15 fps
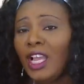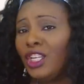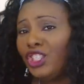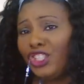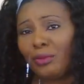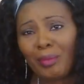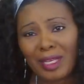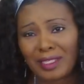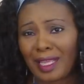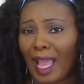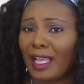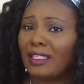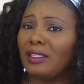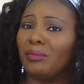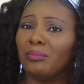She must
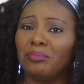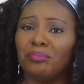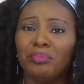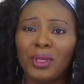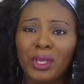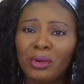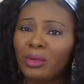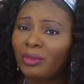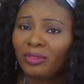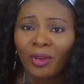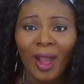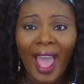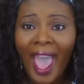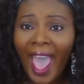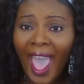got some
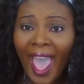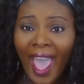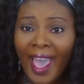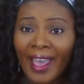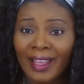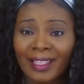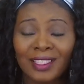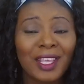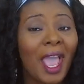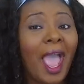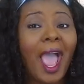beautiful eyes.